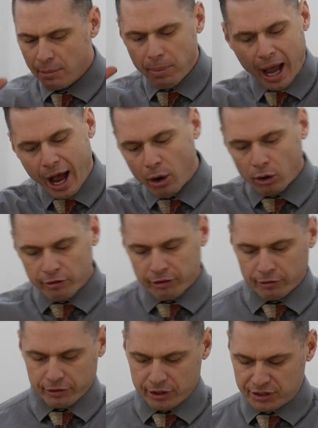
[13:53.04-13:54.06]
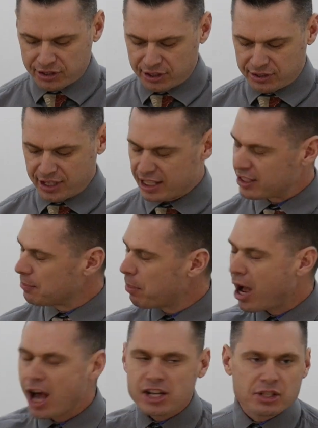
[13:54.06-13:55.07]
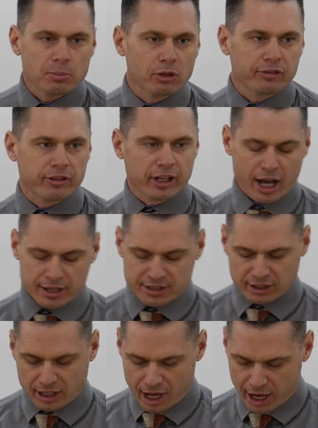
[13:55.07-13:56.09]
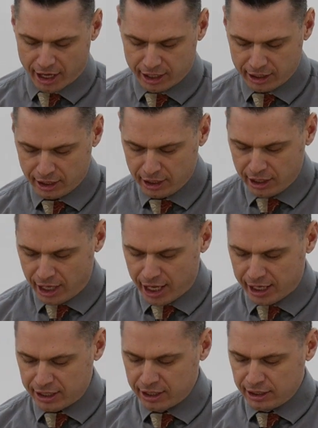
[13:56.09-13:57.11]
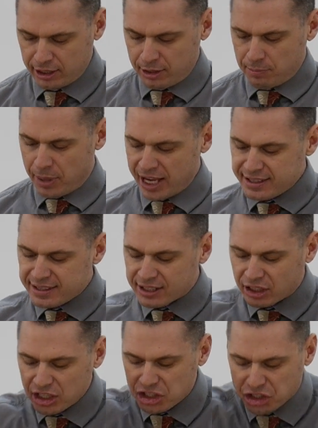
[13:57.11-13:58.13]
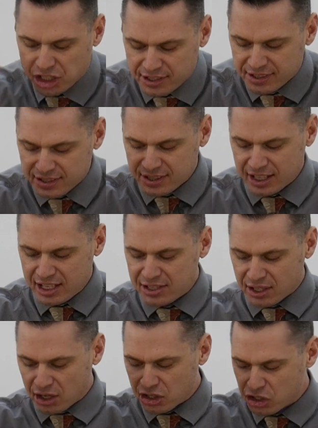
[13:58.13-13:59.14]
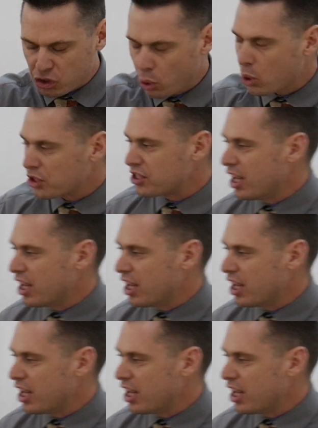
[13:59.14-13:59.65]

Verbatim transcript: Powerful verses. That's impossible for God to lie. And basically, Jesus is our source.